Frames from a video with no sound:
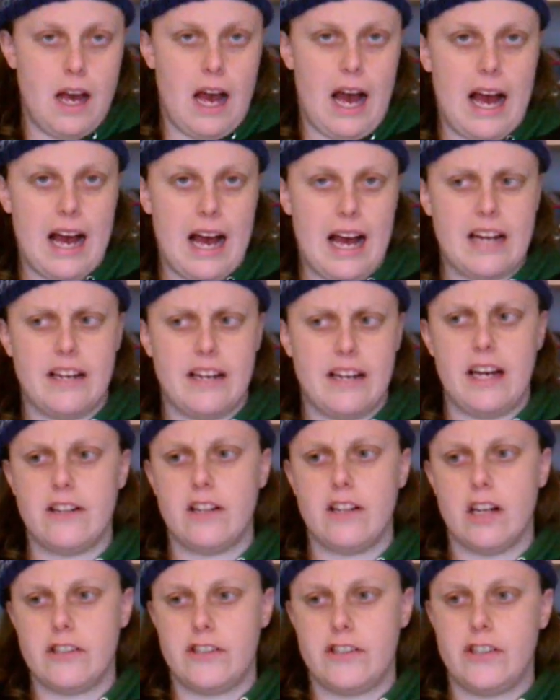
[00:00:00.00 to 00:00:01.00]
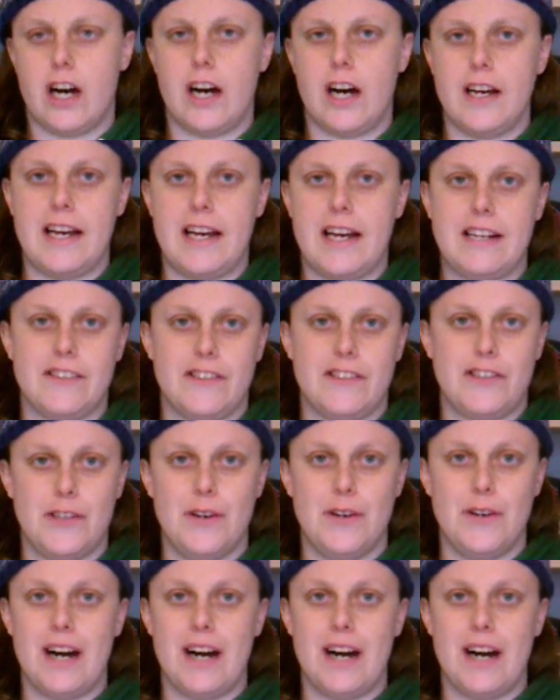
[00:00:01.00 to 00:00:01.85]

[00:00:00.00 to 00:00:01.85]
and it does tie in to